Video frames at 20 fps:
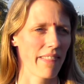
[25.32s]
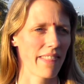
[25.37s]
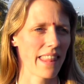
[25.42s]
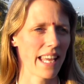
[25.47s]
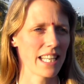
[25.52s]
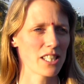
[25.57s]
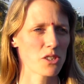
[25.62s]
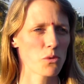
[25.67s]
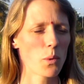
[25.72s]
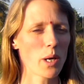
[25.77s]

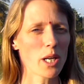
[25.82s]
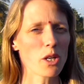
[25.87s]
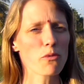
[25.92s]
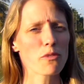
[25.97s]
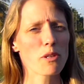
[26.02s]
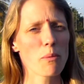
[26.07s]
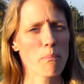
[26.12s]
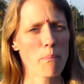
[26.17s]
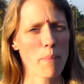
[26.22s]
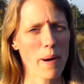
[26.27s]
That is one
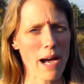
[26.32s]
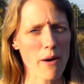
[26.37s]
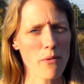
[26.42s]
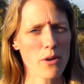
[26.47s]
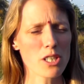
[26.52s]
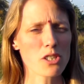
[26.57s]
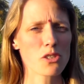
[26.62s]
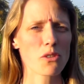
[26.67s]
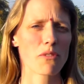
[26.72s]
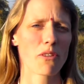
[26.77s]
of the
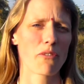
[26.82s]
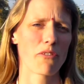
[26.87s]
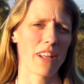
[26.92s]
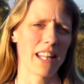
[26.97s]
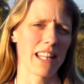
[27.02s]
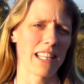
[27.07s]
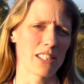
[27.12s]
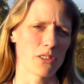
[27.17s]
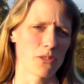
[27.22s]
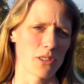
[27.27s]
powers of the
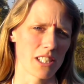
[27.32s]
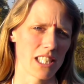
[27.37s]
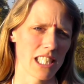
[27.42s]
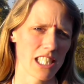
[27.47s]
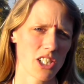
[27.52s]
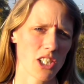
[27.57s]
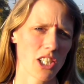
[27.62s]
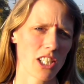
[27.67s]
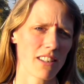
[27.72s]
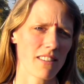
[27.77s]
Vedic
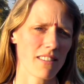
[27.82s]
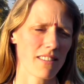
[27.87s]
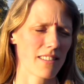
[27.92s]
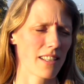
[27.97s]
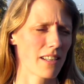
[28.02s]
tradition.